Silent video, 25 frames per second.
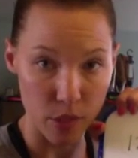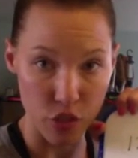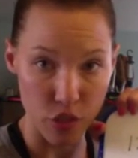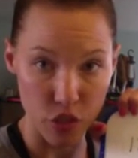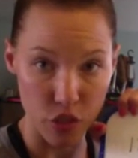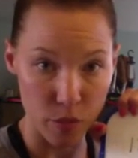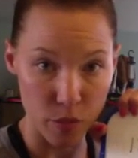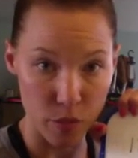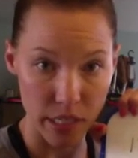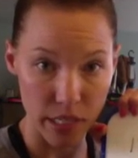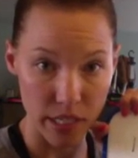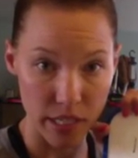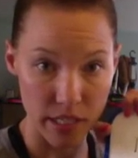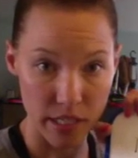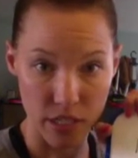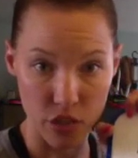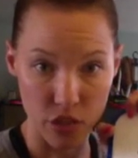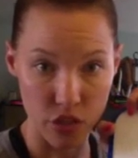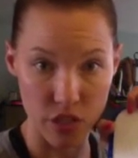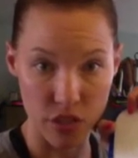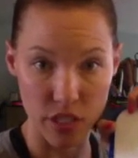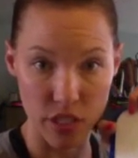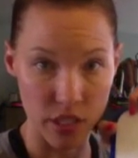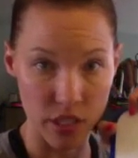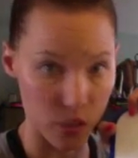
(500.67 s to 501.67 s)
just because it
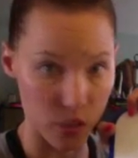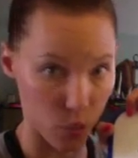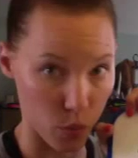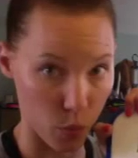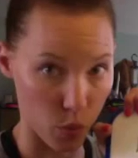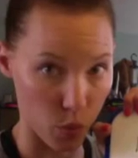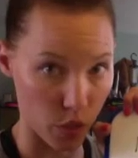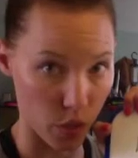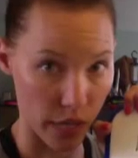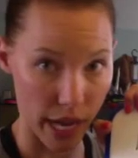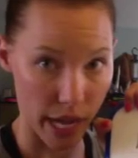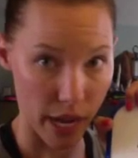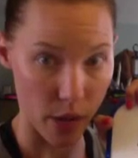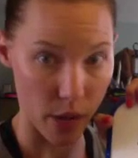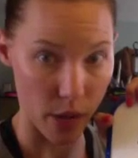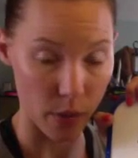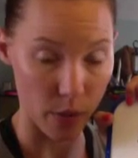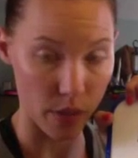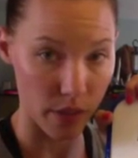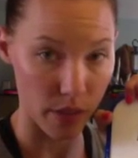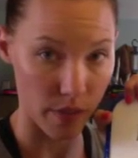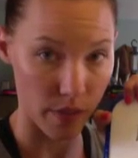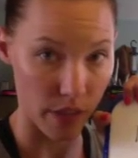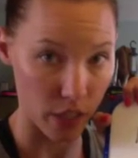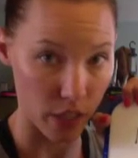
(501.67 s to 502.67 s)
just doesn't work out
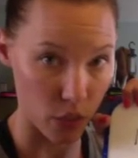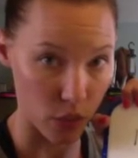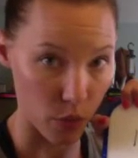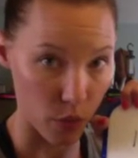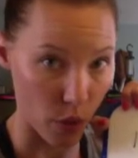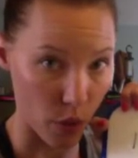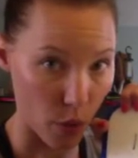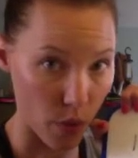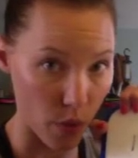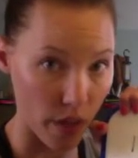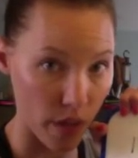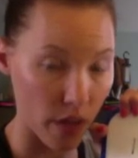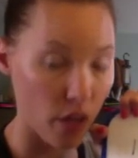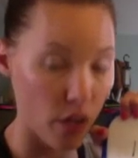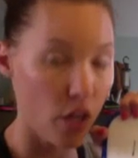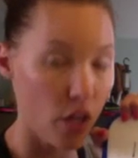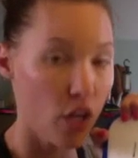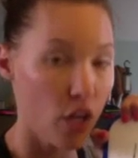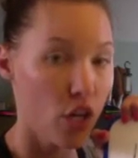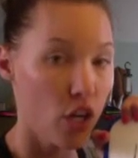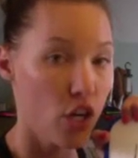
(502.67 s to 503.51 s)
that you go there.